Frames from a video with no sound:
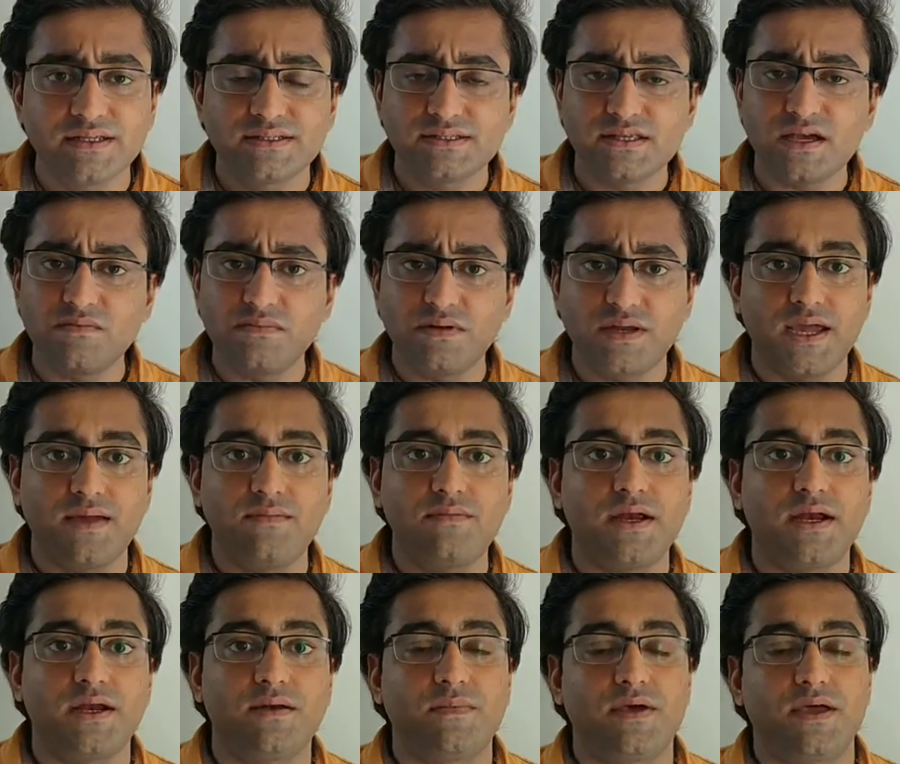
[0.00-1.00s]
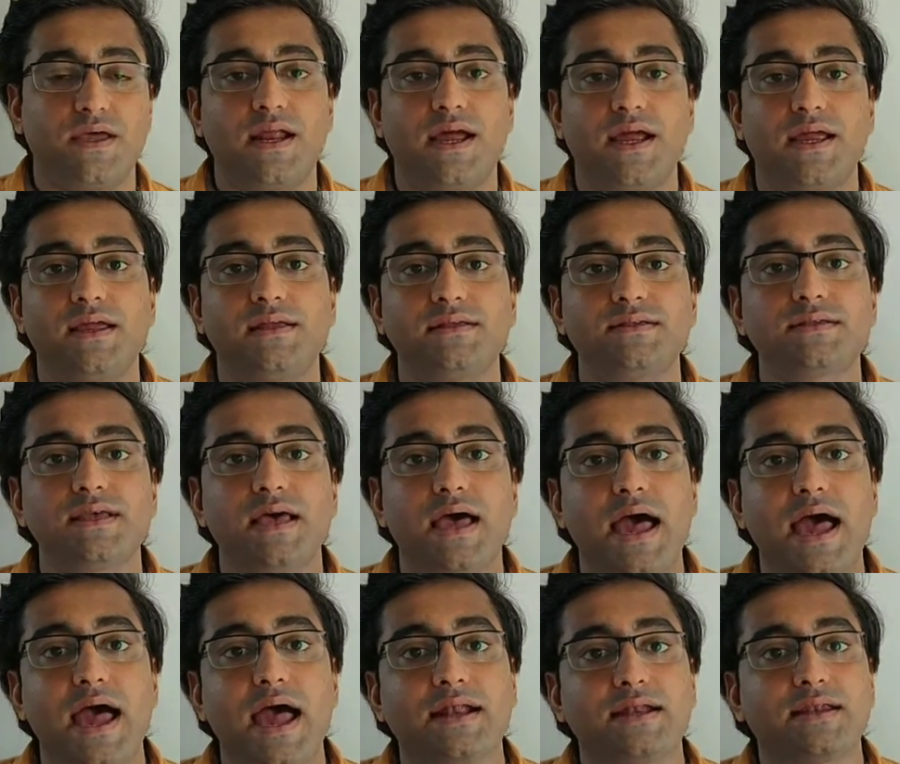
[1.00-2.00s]
Sometimes it may
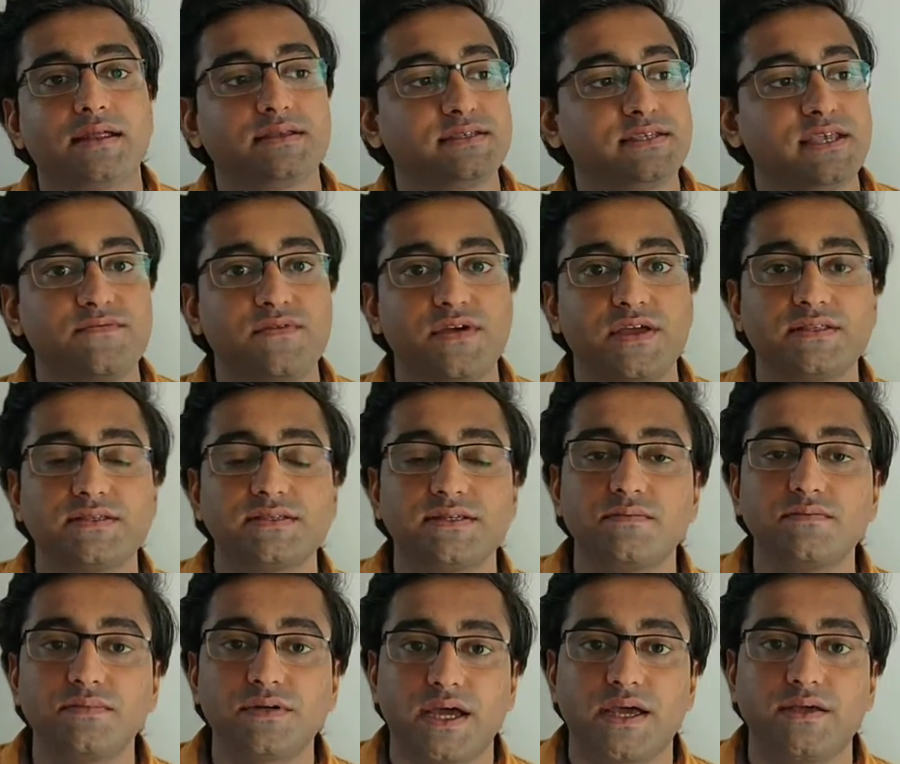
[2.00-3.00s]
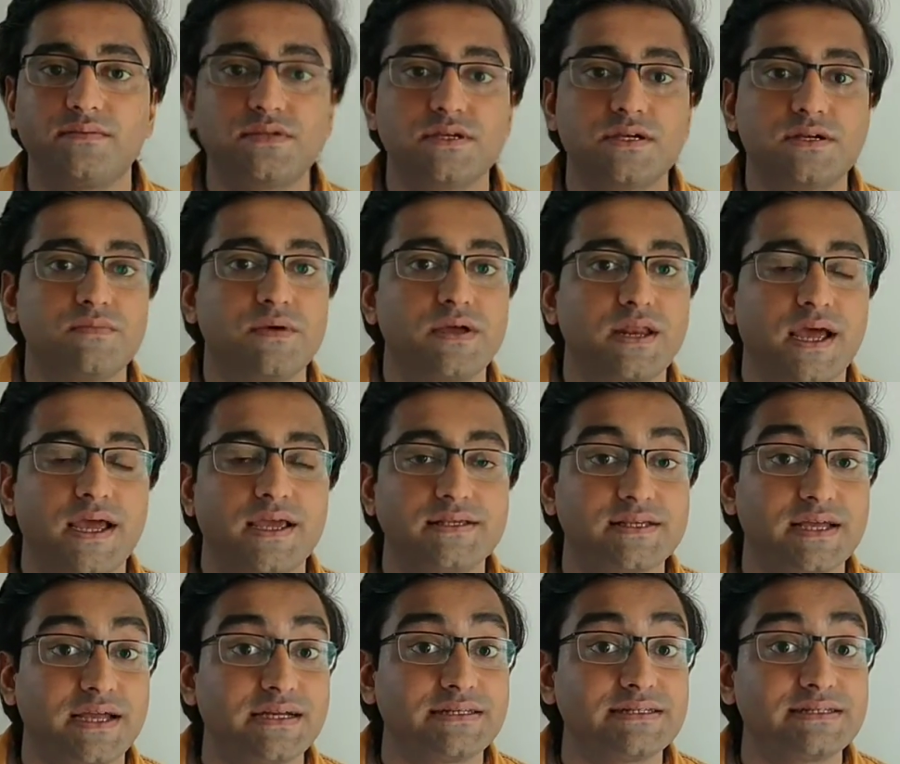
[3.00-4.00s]
rise at 7, sometimes it may
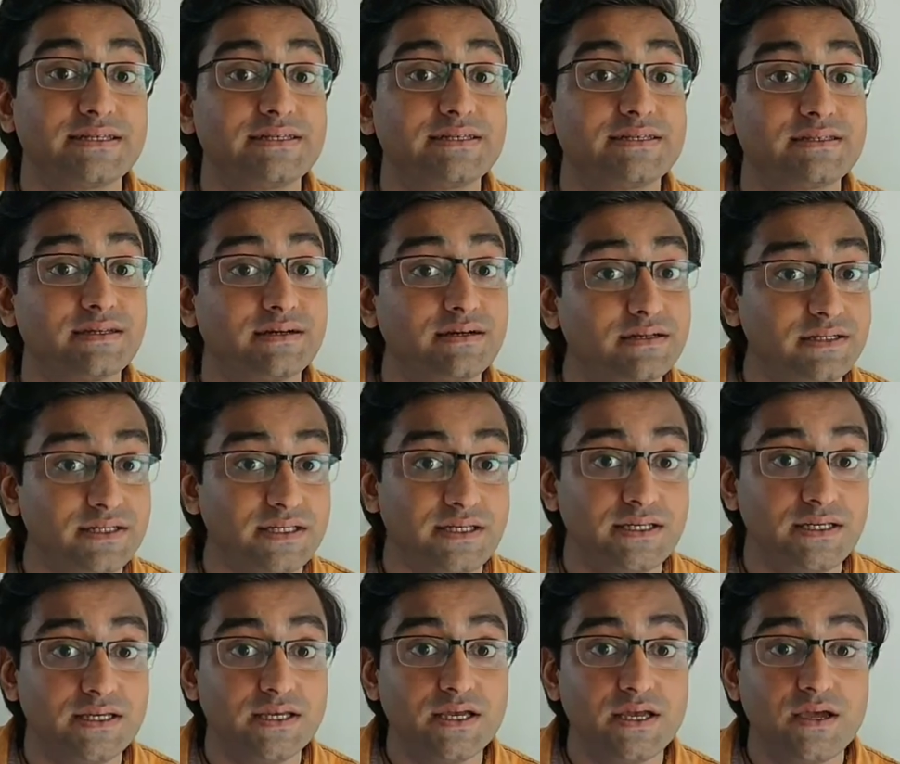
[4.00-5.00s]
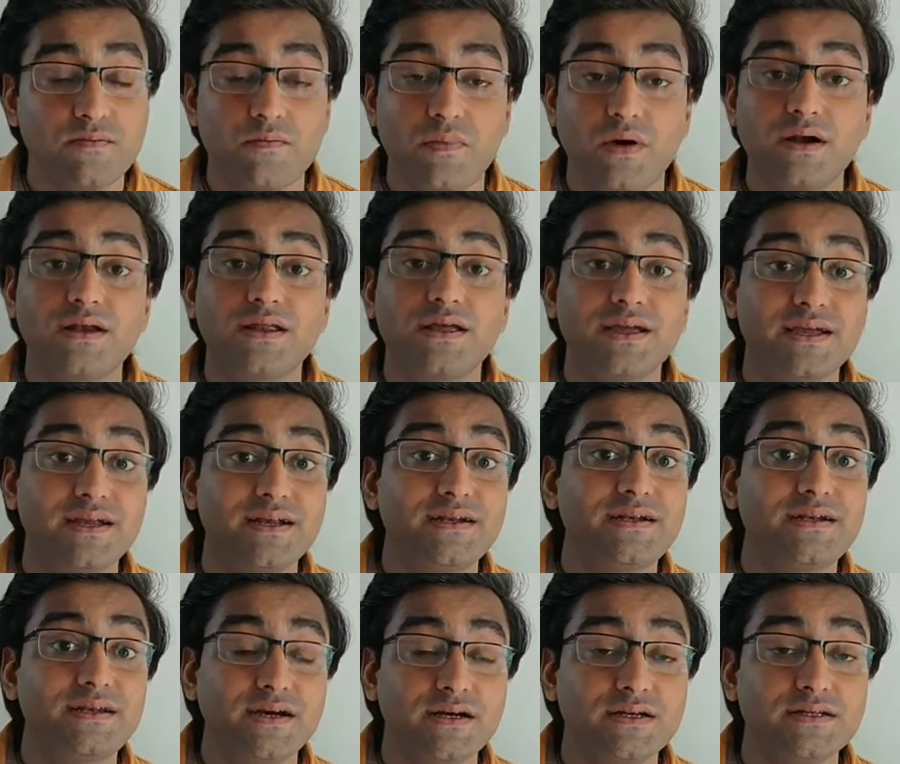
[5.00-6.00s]
rise at 6.30, but
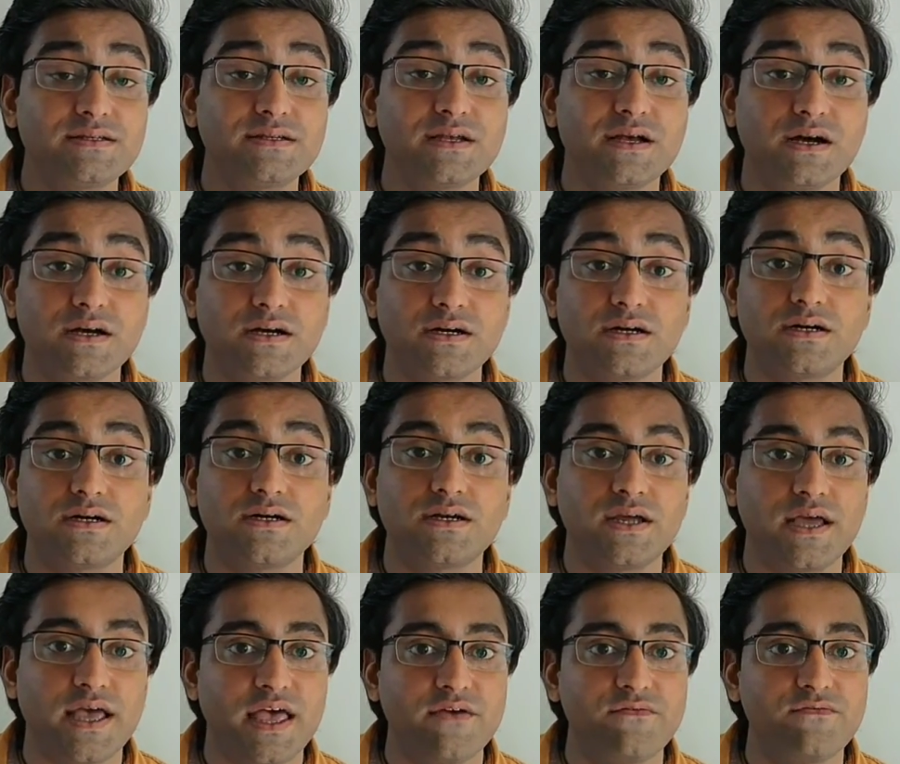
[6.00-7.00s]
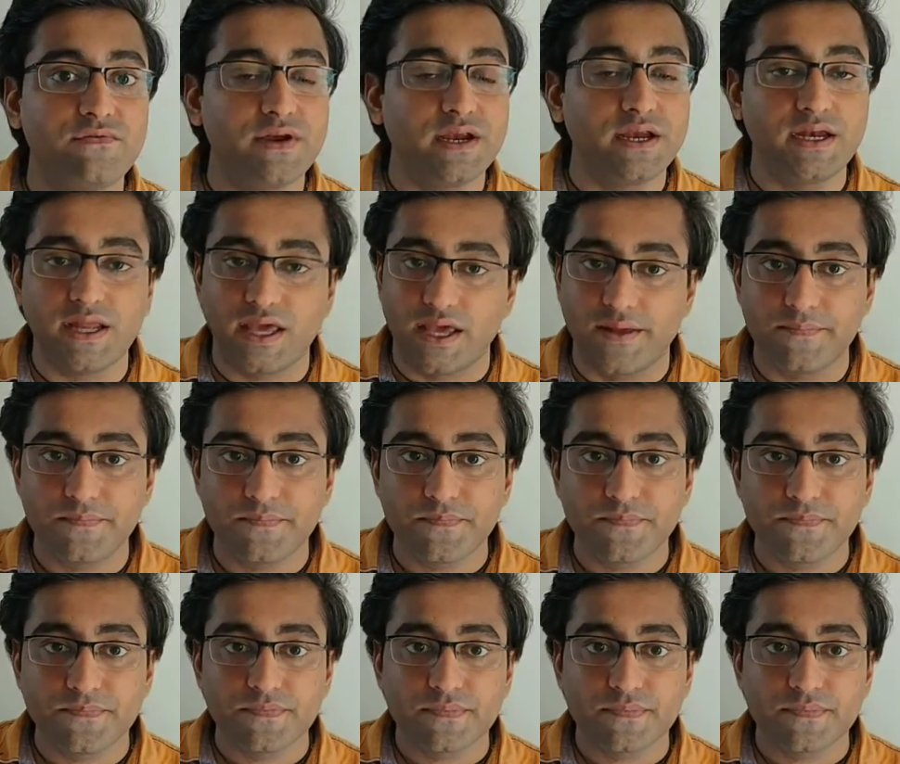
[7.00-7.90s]
it does occur every day.